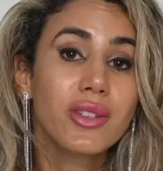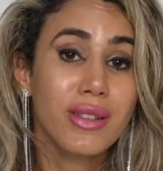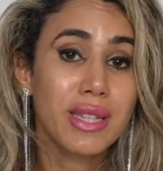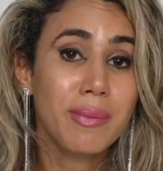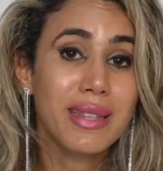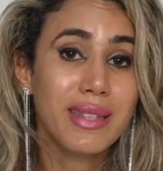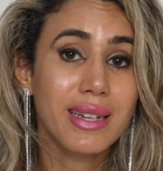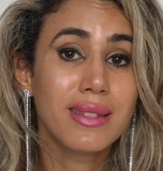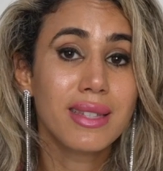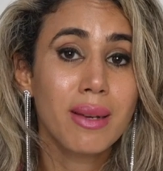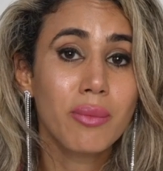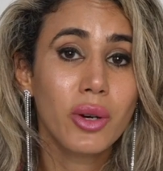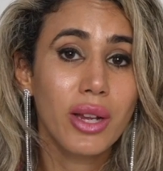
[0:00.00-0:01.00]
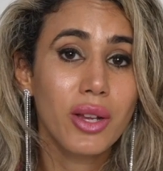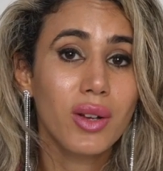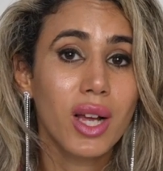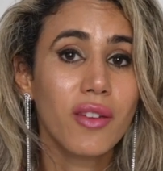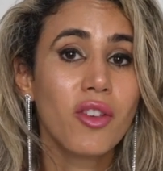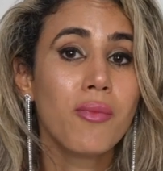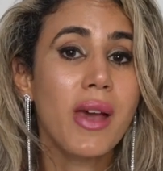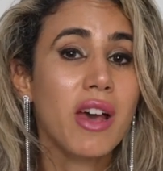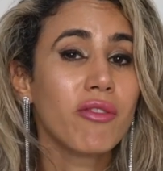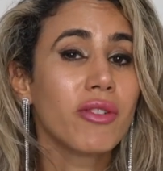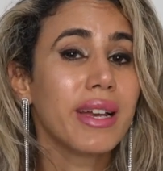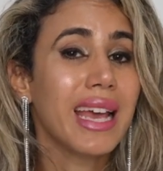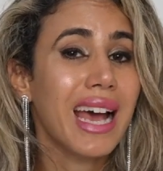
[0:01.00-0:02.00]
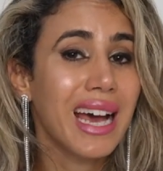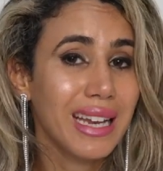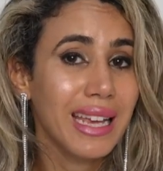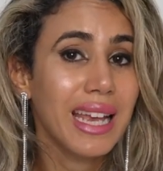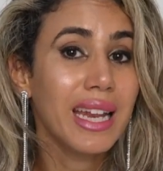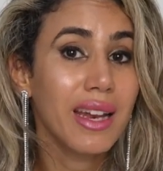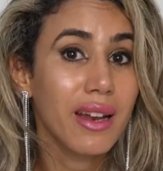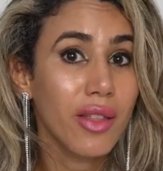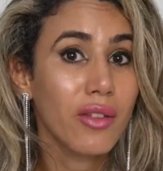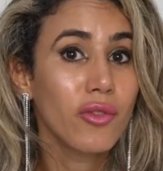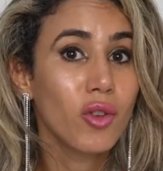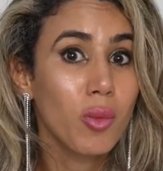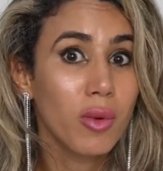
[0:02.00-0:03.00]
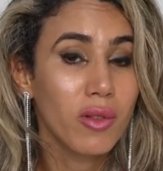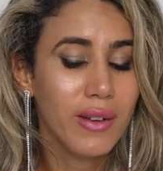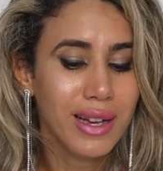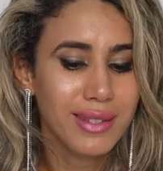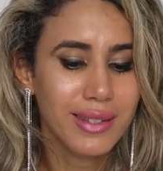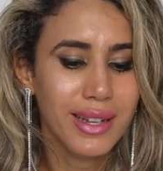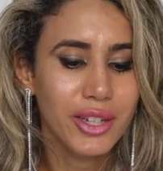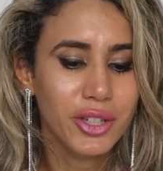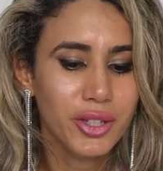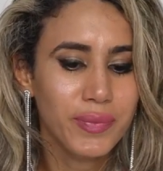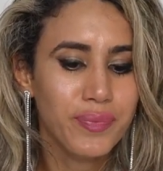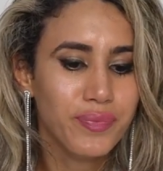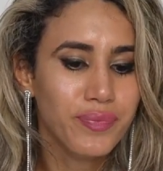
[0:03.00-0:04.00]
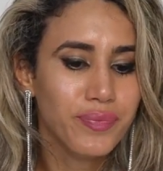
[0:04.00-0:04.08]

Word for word: So this means that in some point in your life, you may have already had it in another form of a vaccination.